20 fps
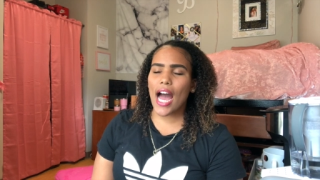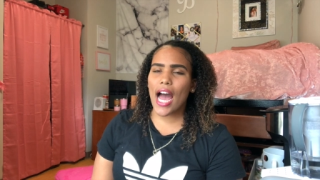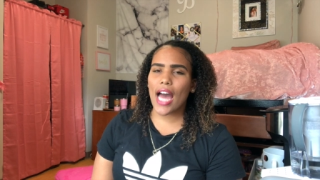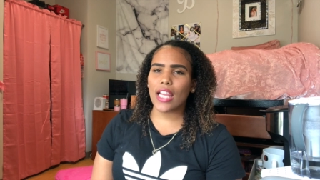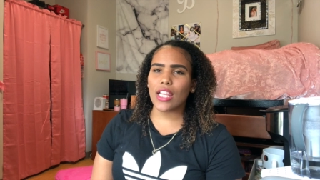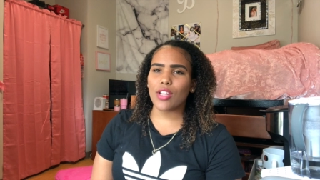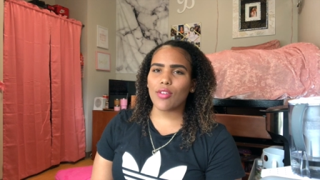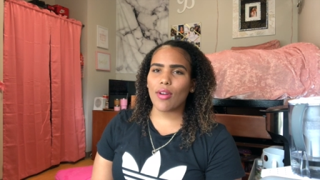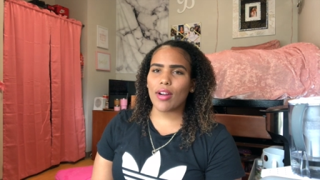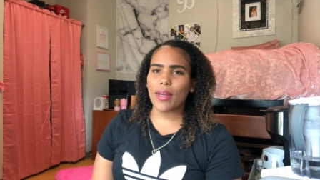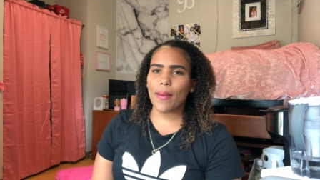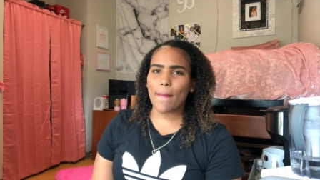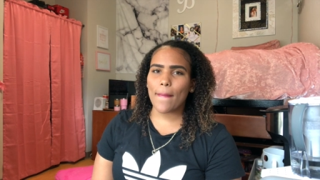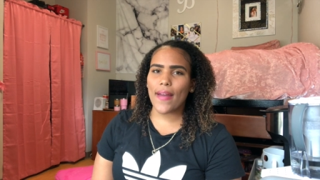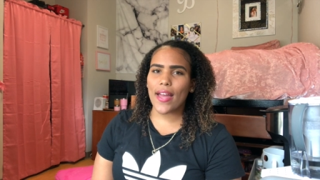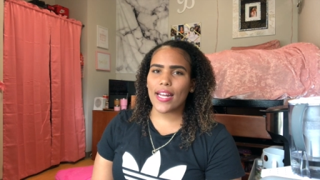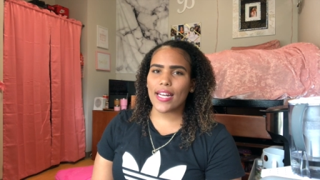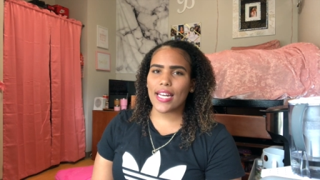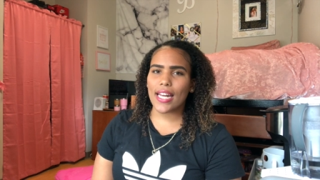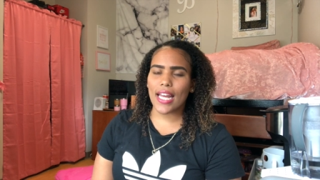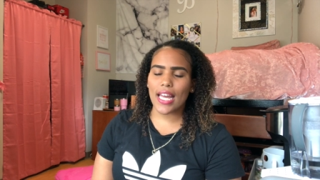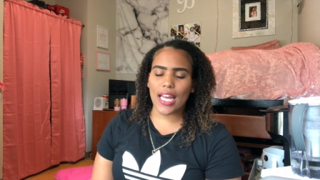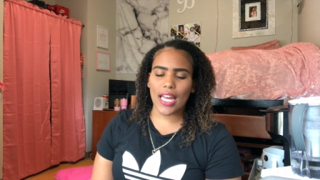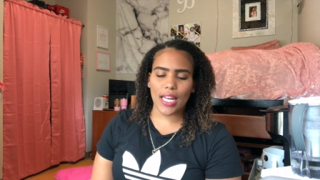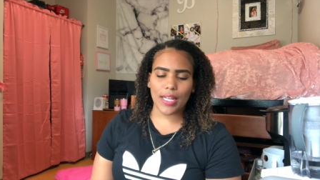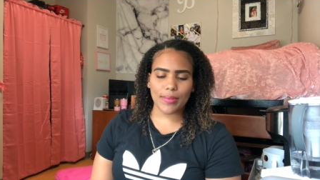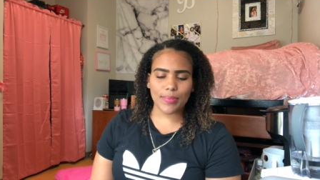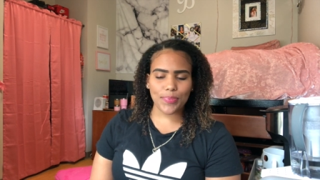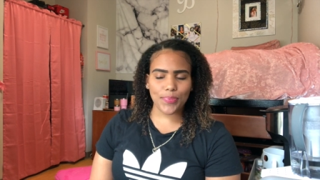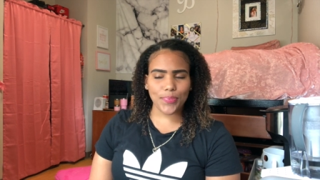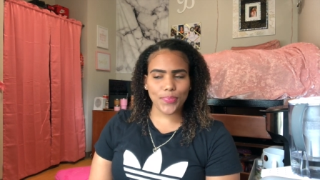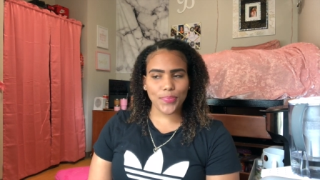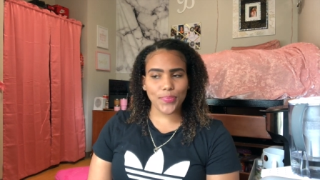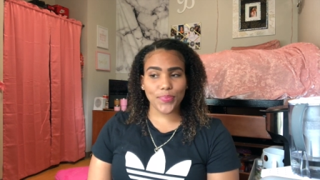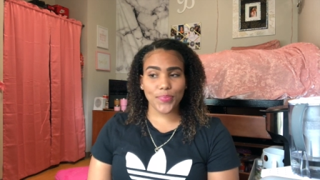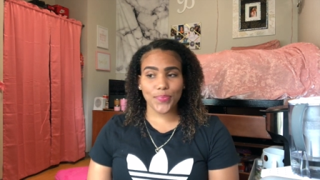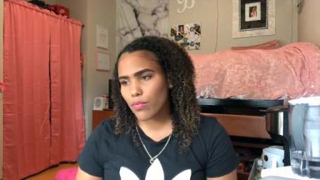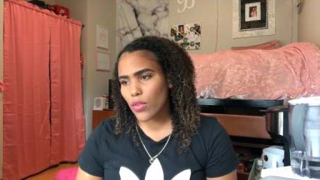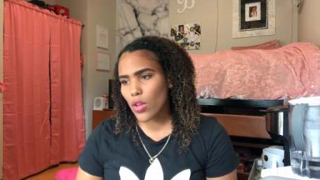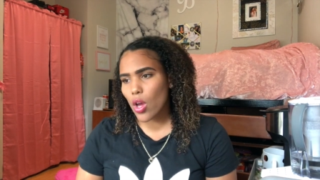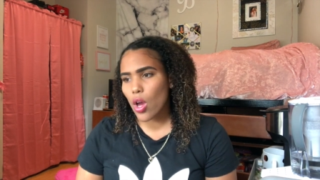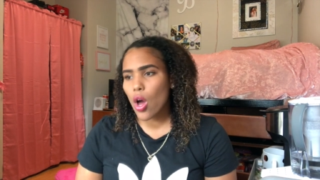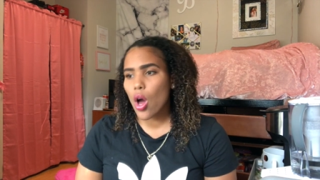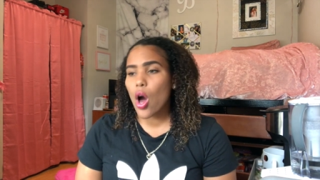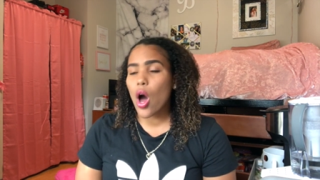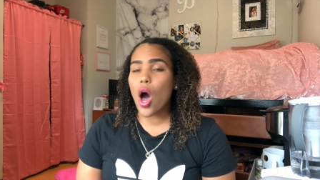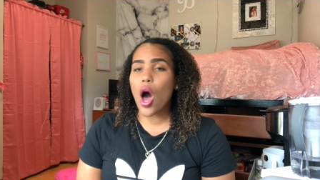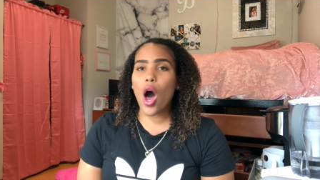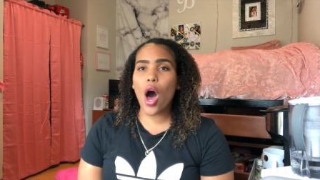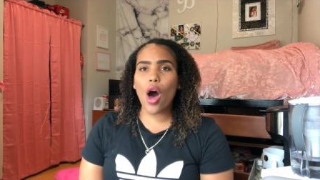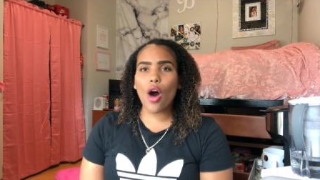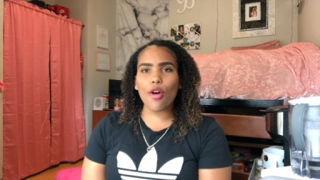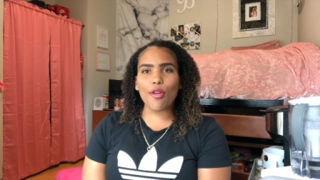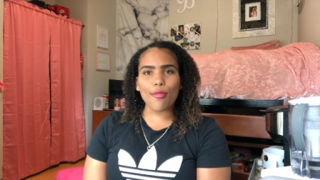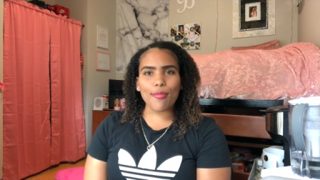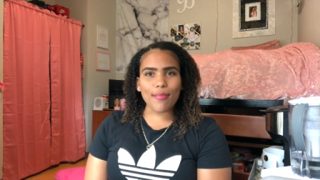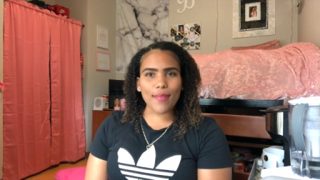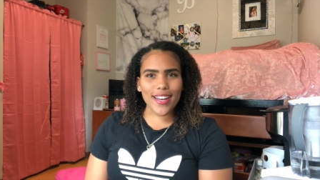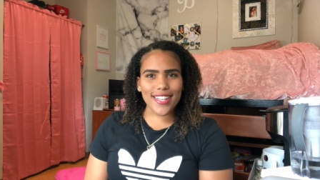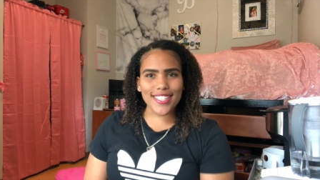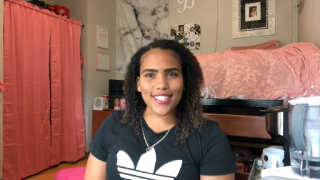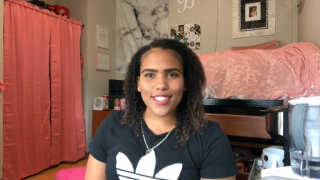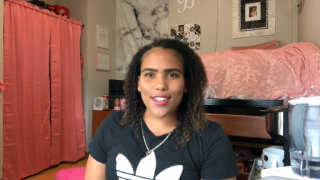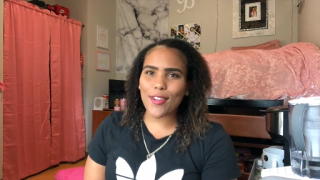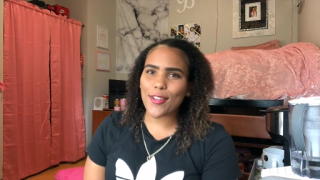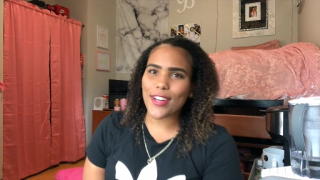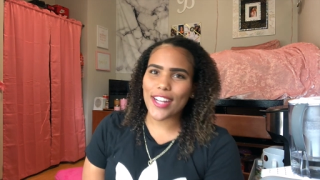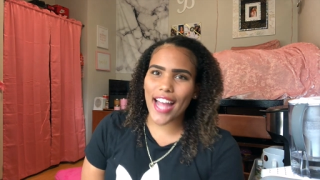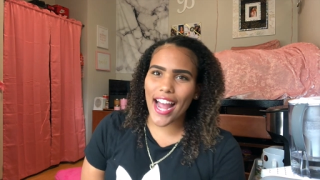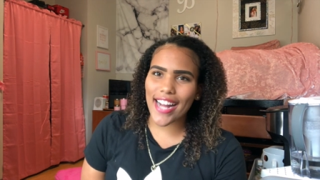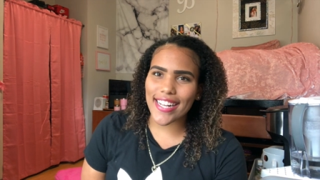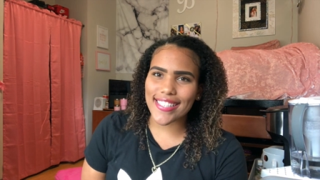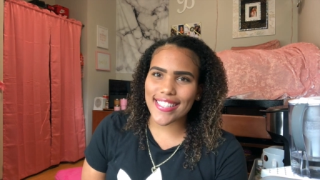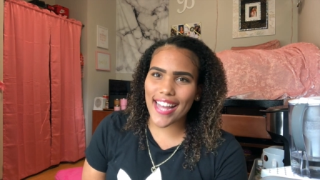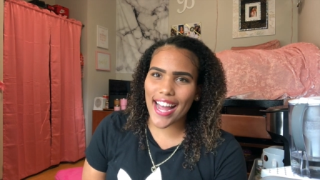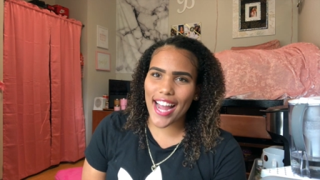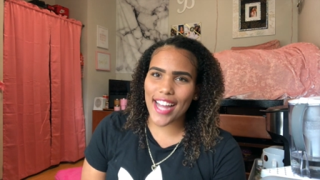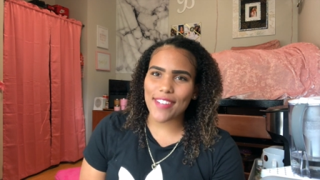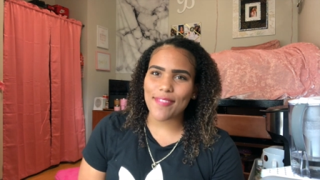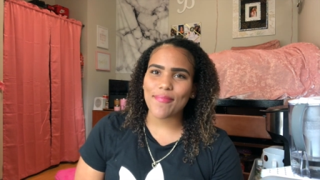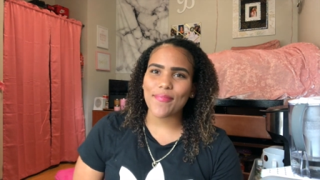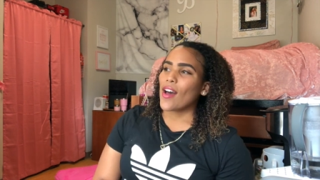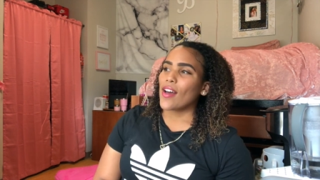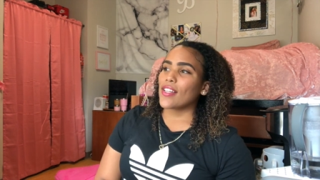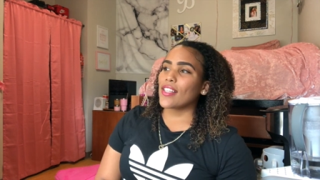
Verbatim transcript: highly recommend it. Oh, my zodiac sign.